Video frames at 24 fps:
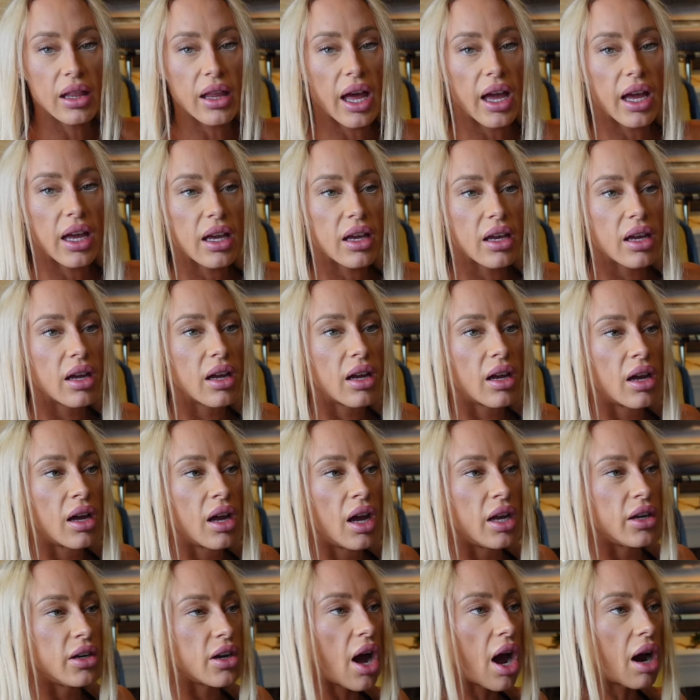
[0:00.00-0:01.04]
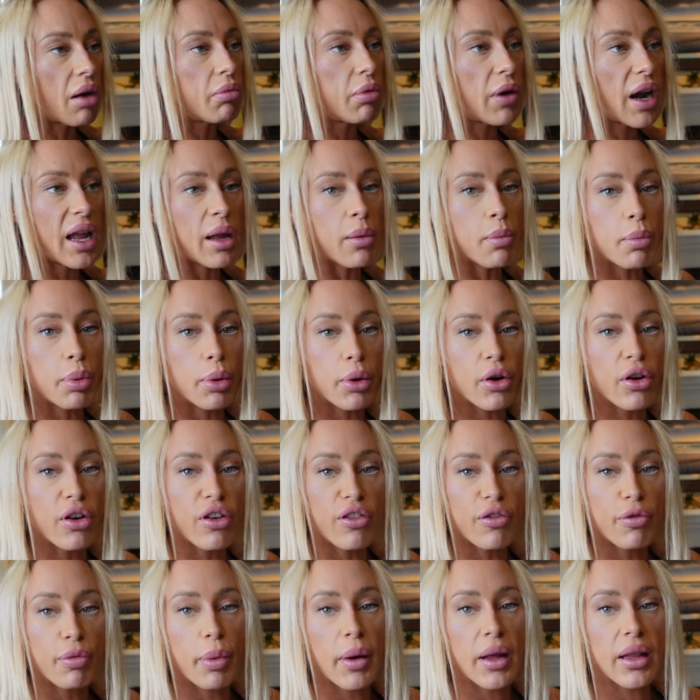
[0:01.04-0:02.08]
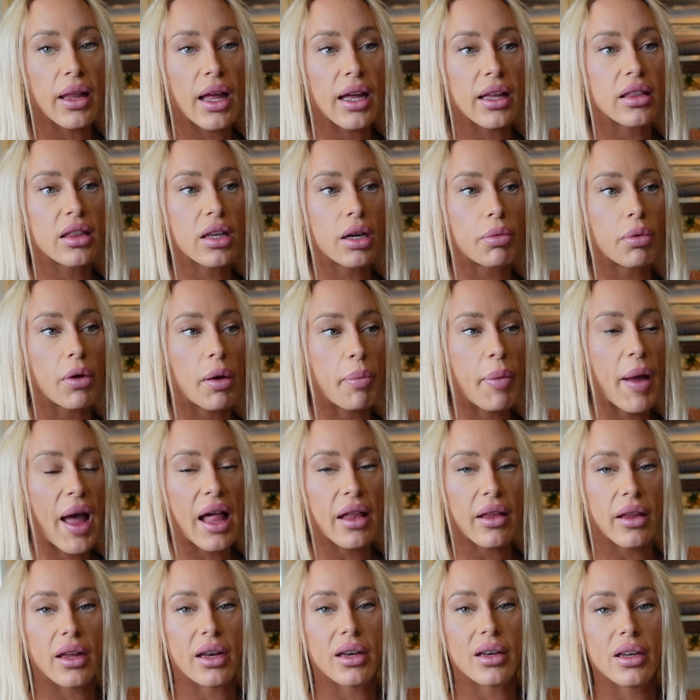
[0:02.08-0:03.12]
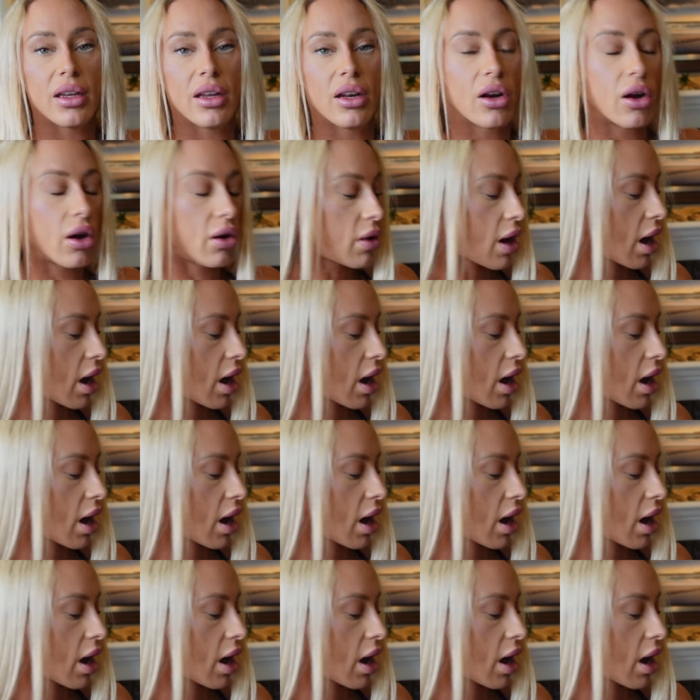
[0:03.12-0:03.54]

like not rainproof, but like the repellent, you know,